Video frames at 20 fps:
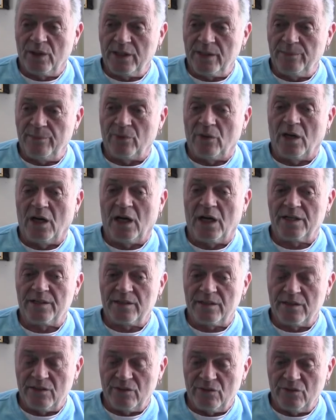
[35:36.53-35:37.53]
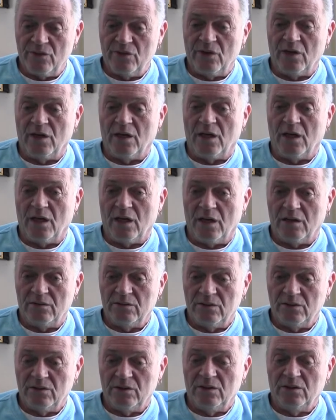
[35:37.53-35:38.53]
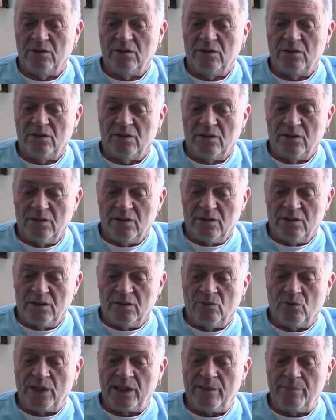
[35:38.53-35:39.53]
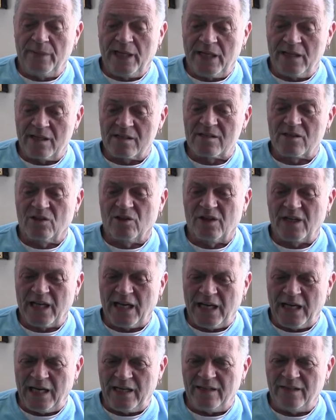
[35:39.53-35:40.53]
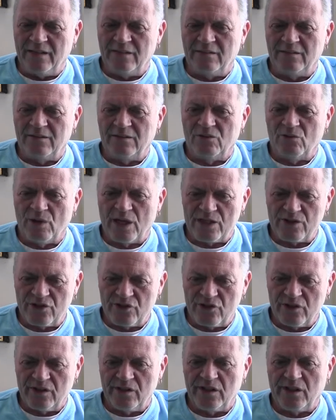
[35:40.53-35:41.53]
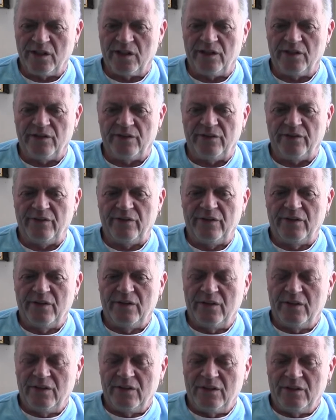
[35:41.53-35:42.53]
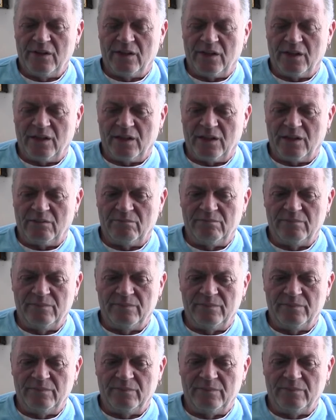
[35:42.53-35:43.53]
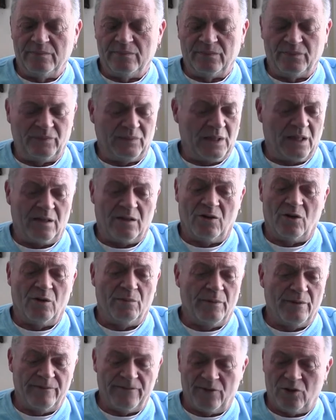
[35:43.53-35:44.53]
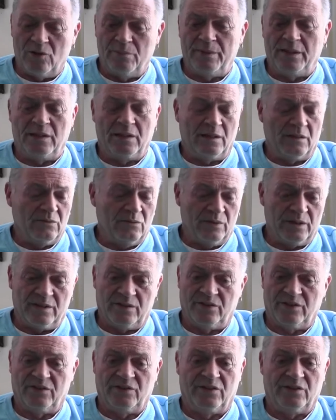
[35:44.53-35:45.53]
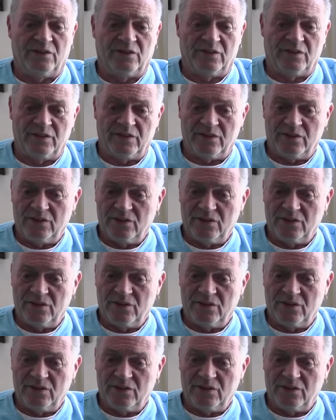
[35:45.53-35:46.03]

What he brought, uh, what he made us look at and question, and um, our homophobia was just